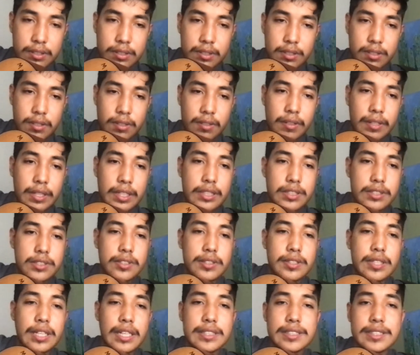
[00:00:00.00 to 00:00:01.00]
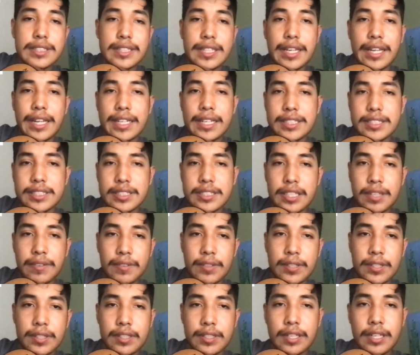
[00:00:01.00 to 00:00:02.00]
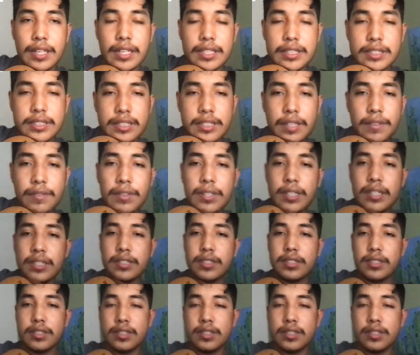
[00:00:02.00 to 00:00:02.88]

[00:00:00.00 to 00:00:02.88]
Alright, so that's A7. A7 is